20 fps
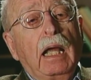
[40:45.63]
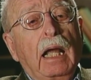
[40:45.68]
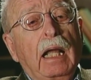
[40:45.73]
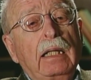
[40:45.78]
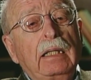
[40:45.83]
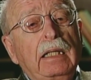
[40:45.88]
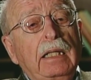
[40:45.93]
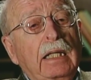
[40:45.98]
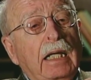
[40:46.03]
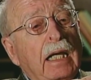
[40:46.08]

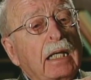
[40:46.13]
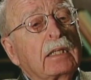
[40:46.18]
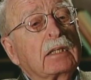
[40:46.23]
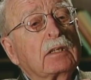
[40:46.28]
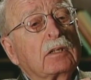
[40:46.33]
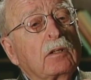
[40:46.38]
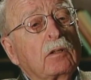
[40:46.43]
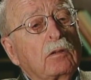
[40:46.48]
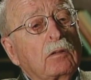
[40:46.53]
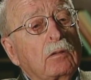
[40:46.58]
And the
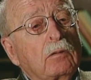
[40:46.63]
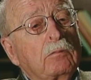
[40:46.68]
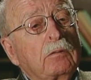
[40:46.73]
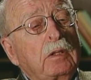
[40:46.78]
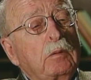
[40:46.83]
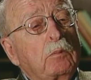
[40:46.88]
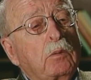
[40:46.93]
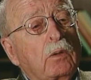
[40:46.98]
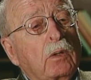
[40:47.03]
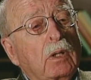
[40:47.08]
external
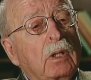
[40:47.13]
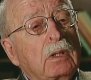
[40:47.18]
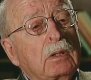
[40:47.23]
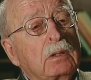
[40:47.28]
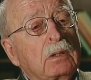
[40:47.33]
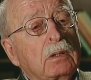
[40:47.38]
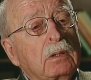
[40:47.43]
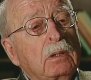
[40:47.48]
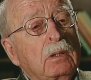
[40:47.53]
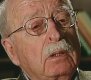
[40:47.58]

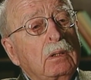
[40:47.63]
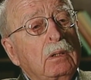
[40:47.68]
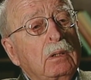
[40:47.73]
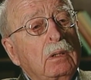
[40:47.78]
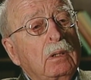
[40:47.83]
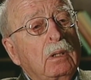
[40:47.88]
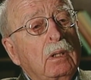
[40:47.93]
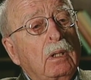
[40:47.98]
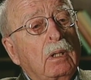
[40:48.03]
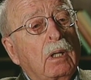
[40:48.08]
rewards
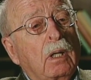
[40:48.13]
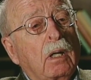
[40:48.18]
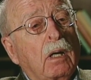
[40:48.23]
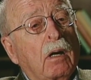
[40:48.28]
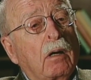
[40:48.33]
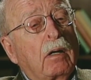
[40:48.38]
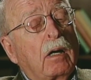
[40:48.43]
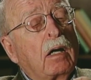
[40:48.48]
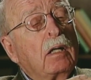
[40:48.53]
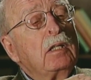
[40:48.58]

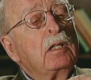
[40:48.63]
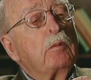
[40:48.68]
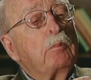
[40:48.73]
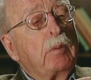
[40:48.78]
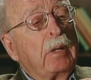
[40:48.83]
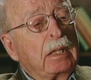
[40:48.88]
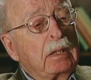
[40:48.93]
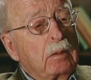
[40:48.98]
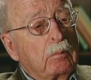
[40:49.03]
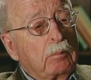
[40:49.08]
are
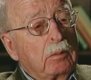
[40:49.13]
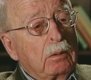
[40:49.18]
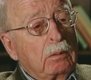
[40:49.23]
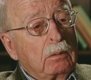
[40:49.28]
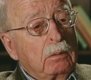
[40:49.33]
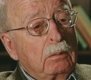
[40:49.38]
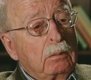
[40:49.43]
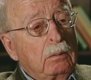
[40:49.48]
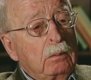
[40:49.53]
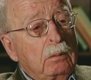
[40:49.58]

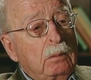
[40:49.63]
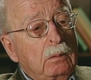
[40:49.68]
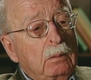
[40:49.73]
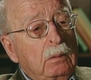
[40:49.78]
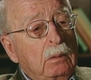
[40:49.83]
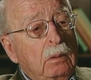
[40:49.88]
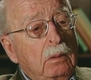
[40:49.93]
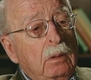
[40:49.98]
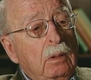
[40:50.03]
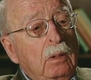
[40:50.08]
undependable.
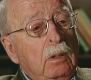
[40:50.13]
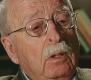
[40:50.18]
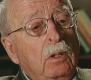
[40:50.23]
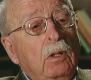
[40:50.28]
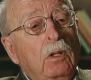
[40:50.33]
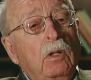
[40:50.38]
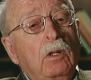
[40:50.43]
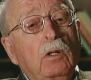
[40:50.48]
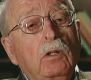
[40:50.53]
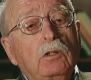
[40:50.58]

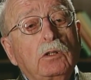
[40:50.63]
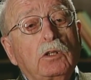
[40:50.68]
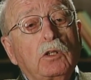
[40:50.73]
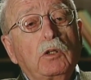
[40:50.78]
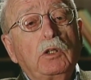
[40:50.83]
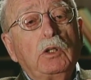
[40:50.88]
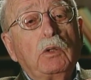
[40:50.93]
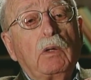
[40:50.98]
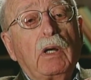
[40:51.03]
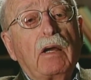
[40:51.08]
So
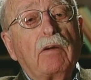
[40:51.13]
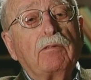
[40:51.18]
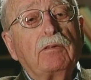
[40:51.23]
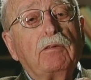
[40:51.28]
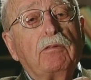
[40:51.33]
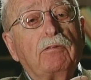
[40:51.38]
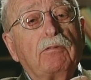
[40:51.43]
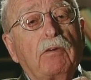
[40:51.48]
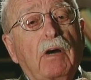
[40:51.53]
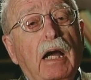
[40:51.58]
you have
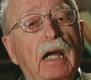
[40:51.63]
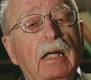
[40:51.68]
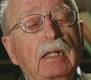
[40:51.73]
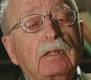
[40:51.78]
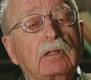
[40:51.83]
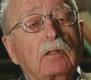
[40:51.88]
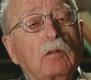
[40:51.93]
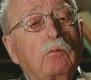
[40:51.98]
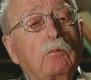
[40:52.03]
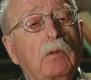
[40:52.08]
to
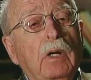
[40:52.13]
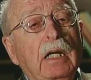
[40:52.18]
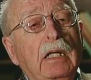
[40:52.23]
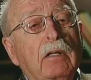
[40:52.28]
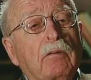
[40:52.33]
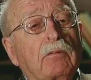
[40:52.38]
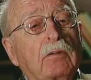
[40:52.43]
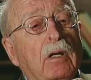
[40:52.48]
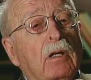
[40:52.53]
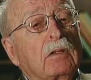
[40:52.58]
find some way
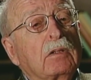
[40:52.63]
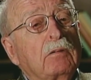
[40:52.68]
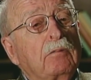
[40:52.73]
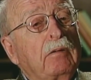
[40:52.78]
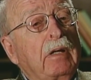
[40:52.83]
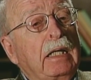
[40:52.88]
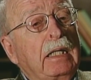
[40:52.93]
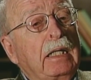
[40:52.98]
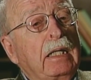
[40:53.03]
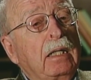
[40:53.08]
of
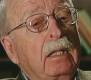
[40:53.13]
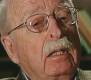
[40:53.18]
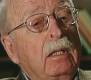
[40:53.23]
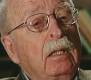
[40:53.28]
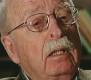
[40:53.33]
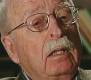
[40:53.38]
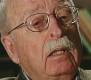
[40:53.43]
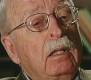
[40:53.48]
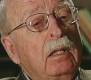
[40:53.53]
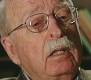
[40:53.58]
cultivating
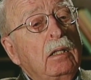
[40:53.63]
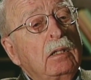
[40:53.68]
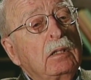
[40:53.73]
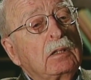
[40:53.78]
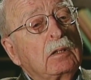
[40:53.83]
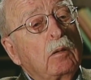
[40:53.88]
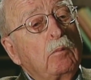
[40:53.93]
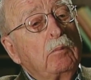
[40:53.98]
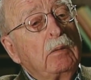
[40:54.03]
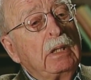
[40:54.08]

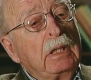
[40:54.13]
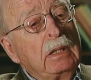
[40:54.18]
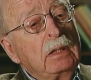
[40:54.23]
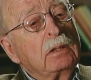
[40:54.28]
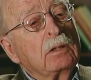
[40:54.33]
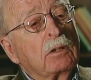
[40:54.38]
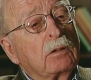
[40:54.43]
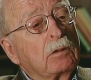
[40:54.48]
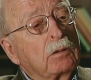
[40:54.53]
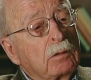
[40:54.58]
some
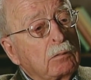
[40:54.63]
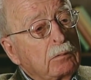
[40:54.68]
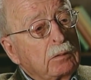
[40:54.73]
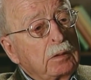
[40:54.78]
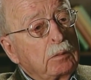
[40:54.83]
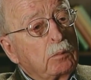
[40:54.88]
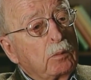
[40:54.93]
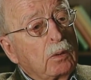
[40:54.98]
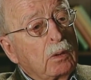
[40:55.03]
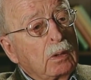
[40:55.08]
internal
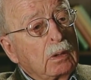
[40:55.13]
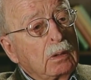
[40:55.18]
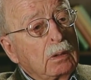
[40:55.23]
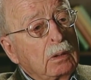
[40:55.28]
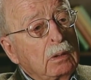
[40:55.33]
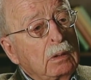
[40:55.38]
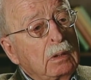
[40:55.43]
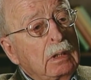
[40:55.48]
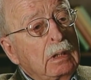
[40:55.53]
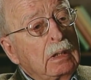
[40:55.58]

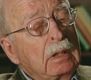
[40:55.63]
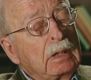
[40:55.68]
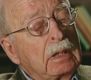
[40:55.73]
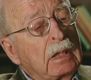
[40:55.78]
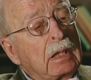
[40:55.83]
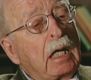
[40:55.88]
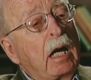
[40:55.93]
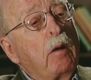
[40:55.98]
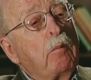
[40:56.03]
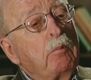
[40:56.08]
reward
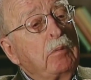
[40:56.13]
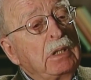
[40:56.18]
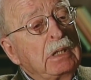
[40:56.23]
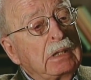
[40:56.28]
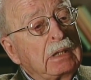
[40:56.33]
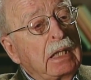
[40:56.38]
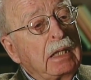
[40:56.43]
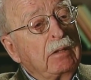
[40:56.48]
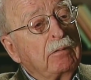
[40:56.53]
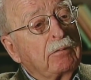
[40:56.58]
to
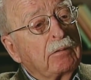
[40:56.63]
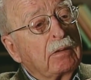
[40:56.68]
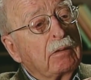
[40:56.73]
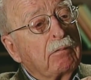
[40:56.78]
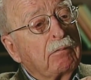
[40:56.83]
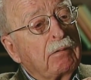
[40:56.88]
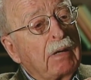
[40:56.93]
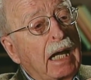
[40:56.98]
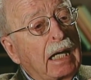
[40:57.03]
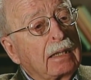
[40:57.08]
compensate for
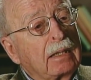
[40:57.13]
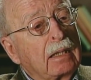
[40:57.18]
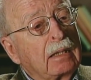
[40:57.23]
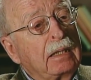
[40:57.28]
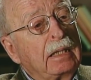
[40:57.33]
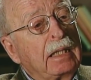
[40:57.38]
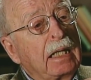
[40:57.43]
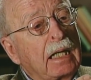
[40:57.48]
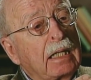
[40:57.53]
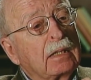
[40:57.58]
the fact that
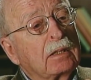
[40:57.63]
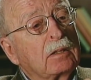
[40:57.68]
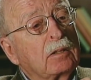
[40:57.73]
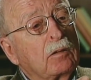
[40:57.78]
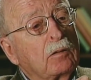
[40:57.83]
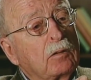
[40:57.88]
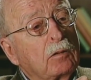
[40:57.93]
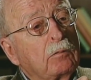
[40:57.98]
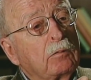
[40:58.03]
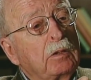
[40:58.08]
the
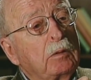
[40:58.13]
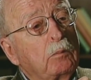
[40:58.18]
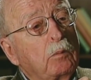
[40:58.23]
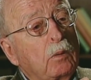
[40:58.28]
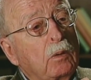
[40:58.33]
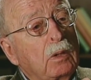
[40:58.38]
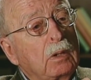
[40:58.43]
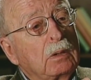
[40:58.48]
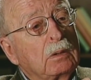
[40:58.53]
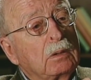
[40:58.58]
external
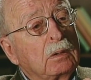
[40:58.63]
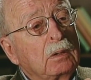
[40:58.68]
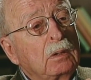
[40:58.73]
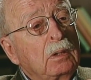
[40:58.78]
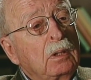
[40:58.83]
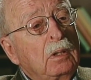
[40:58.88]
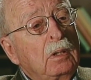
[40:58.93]
rewards